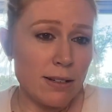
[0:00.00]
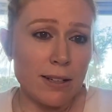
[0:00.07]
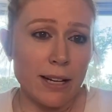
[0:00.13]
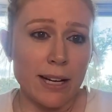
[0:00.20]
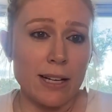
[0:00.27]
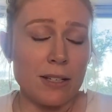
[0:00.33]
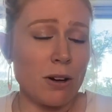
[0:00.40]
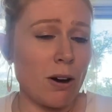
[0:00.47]

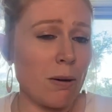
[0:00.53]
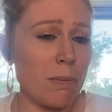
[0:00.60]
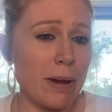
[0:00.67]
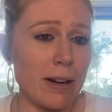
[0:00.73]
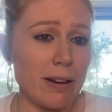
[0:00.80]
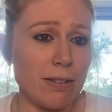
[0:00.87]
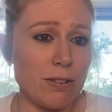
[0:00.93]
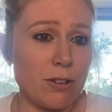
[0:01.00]
Like it's all
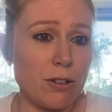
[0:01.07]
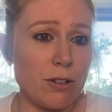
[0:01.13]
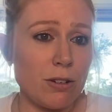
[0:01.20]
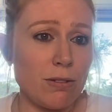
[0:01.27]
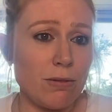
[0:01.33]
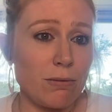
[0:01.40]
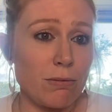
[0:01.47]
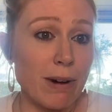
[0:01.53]
been
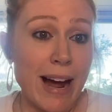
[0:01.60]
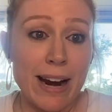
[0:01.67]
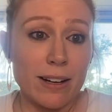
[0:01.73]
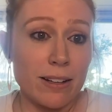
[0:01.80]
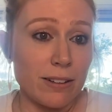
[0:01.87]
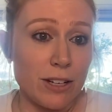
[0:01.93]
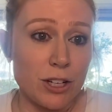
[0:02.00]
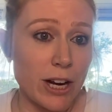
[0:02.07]

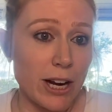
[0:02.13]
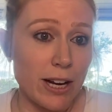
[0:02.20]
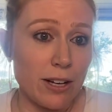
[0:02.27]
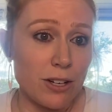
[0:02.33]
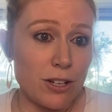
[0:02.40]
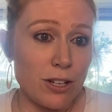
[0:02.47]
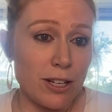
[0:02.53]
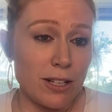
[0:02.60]
radically
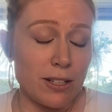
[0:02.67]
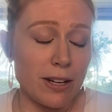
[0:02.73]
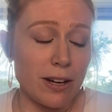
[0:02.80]
changed. And